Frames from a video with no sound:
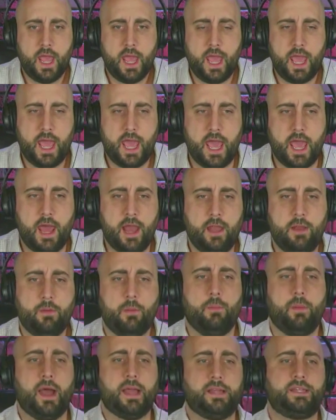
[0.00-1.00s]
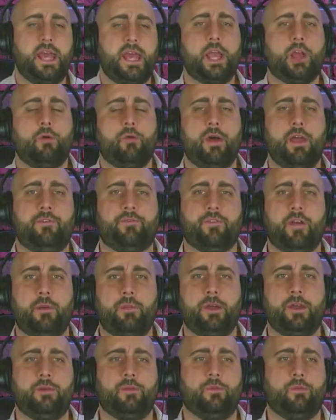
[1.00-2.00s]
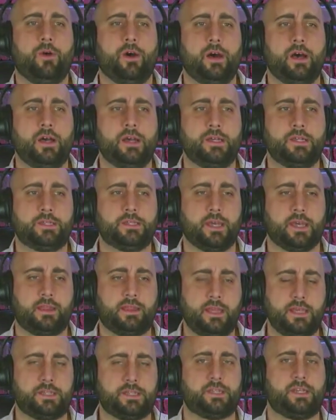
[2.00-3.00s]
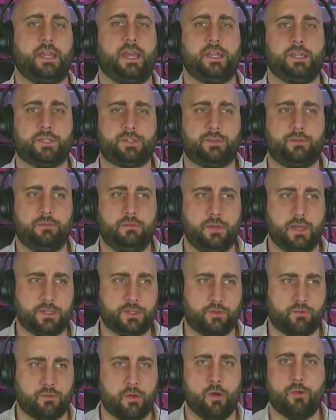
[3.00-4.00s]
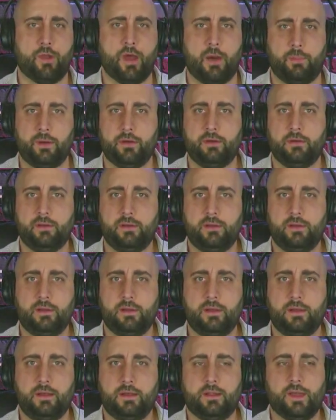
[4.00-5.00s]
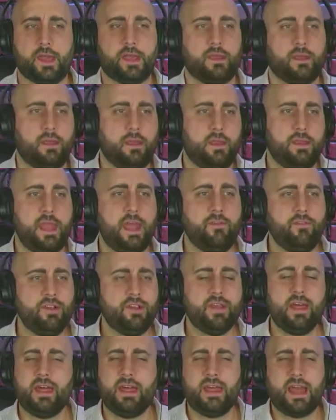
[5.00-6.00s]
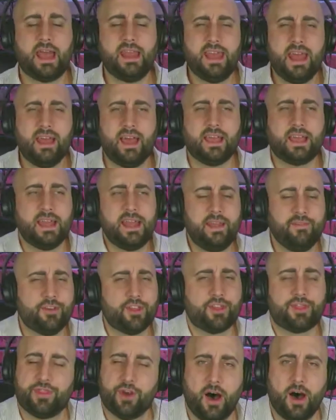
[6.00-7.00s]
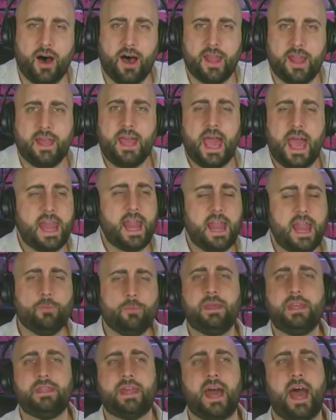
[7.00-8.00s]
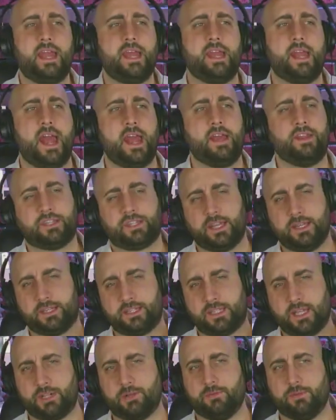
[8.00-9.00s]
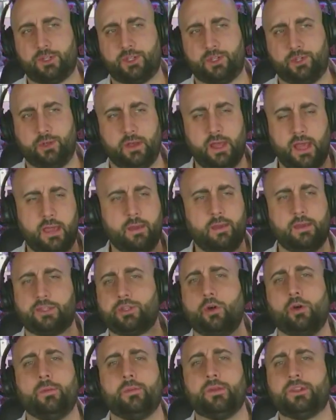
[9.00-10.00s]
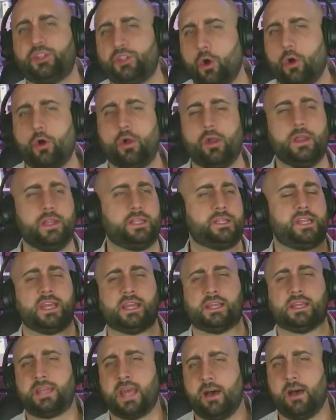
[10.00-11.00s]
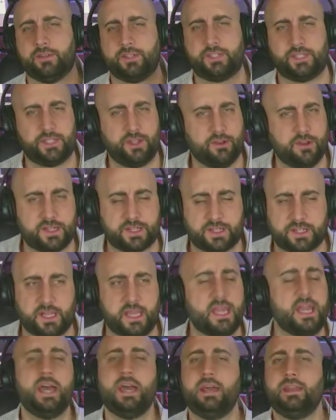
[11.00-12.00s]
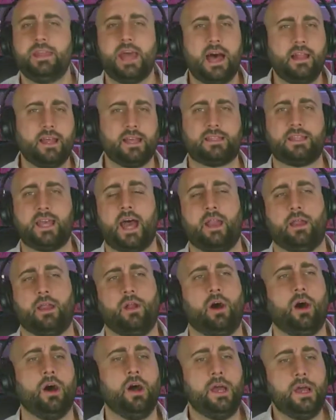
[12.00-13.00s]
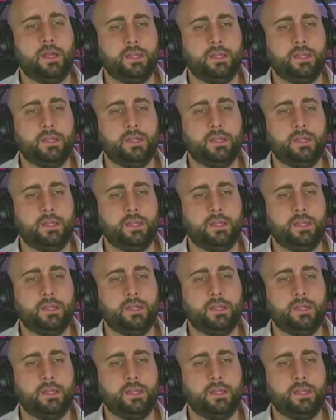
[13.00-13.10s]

And my takeaway from it was, like, this kid has grown up. Like, I never thought, and I don't mean that in a, this kid's such a, so immature, he doesn't take a talent seriously. Not like that at all.